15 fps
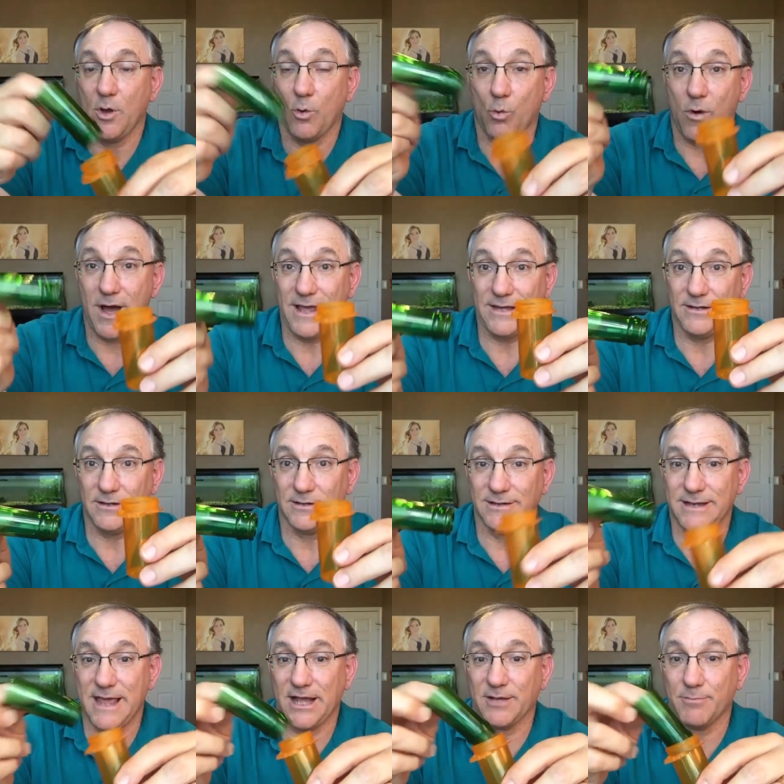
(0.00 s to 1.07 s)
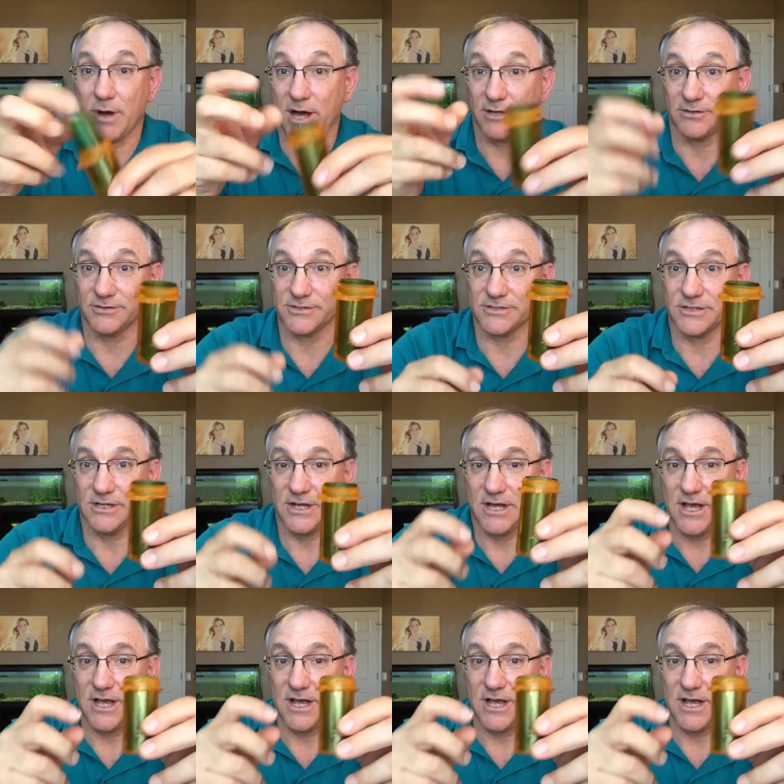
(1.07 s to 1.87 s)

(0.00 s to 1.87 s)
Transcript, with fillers: wine neck bottles.